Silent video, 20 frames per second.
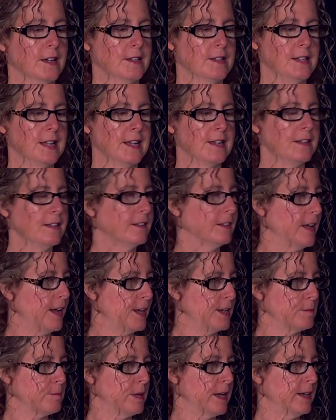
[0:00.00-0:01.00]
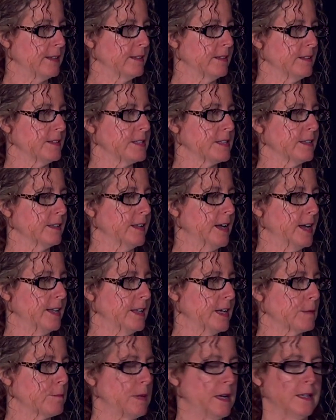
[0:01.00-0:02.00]
dandelion petals and
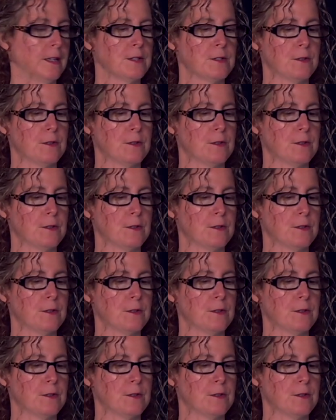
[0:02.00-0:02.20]
lilac petals.